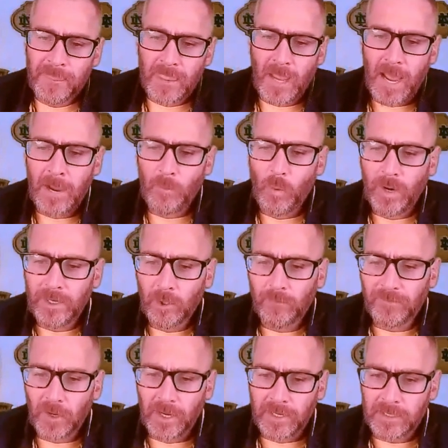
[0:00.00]
I went
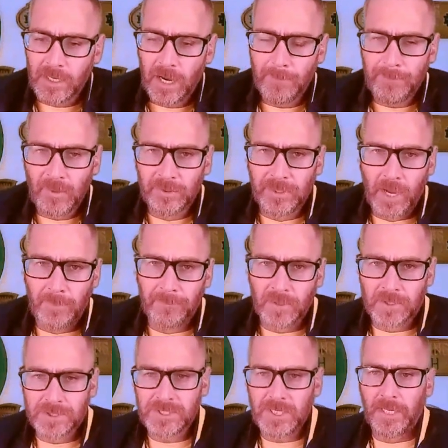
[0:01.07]
over a couple
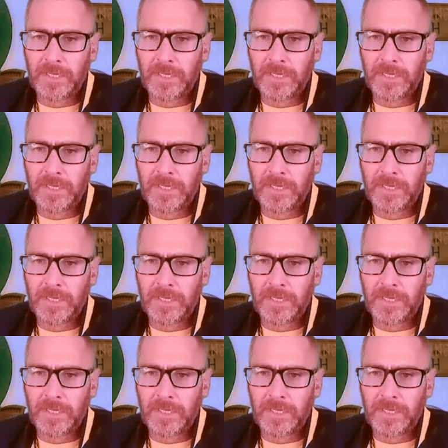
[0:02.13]
numbers